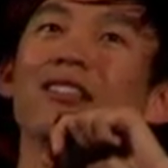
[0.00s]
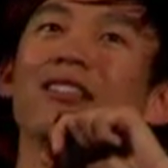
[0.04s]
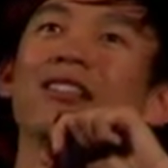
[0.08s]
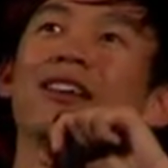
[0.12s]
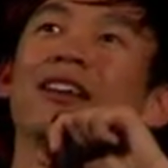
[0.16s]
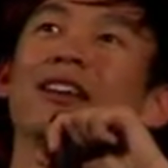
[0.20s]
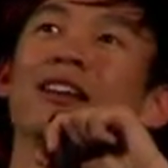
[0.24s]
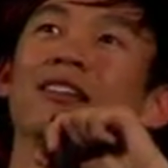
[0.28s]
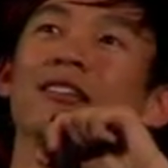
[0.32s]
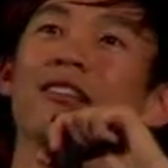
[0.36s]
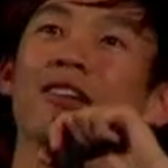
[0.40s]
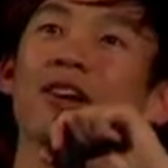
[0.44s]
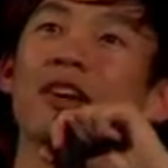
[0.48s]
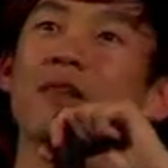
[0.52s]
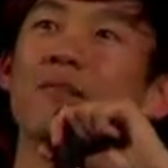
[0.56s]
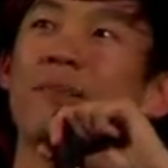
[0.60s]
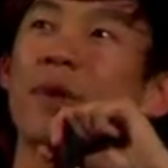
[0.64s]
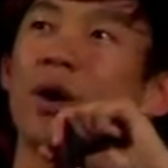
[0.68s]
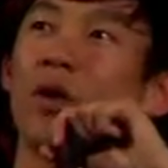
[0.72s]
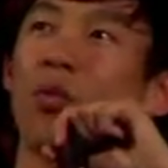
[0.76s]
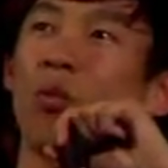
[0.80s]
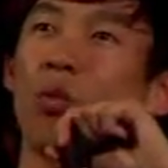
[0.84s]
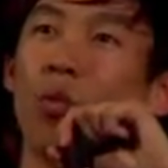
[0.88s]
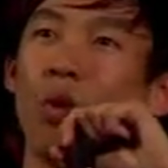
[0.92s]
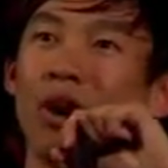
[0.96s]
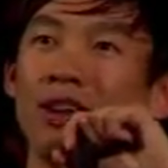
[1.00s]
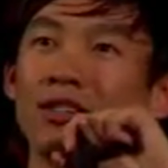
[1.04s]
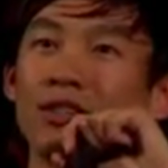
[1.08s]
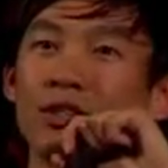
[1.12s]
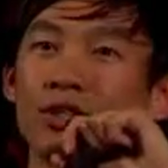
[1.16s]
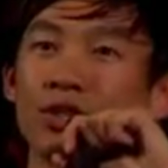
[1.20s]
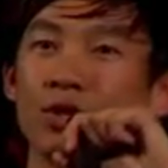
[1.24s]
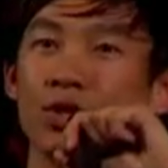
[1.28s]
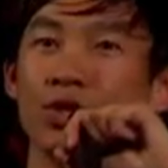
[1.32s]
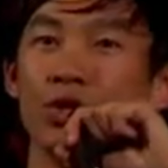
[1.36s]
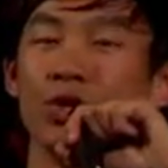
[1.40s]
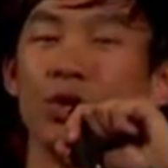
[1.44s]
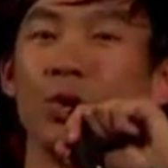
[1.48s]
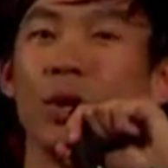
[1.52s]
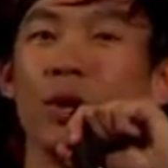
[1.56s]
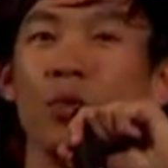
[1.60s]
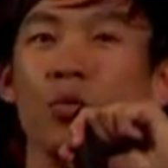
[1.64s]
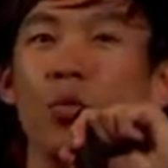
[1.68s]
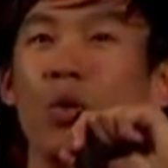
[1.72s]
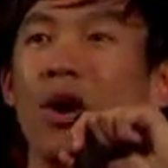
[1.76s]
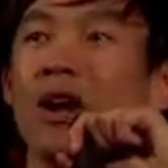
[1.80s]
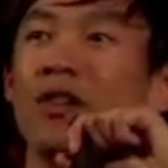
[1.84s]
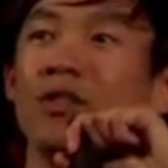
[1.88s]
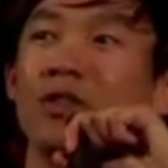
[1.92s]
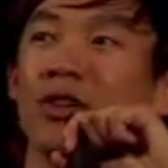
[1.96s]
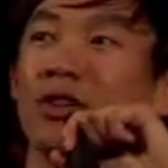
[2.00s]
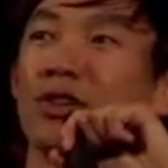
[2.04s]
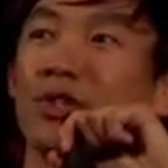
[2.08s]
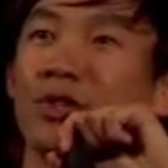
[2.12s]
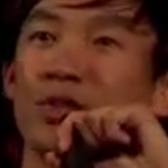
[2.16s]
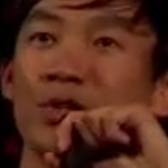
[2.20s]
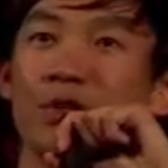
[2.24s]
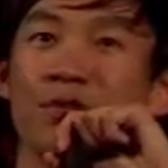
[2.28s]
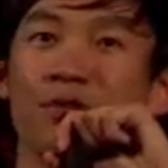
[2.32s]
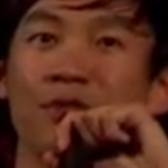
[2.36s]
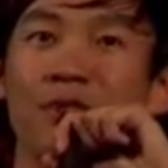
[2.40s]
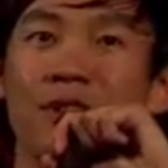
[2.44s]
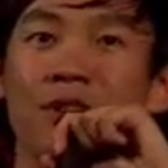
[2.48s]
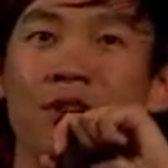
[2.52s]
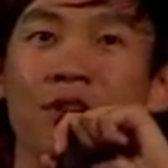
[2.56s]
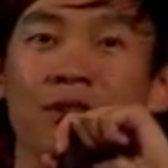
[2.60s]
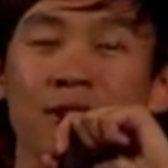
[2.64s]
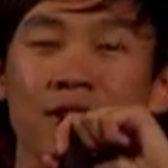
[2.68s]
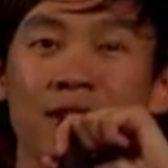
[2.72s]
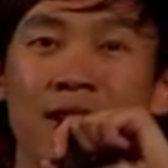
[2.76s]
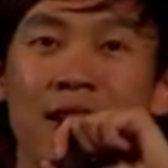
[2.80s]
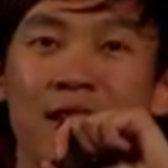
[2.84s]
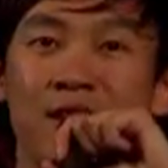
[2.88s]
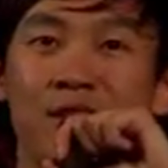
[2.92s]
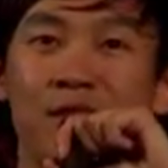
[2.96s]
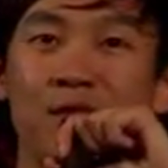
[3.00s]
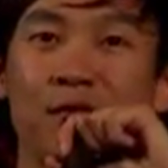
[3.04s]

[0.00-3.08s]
learned a lot about what to do and what not to do on the next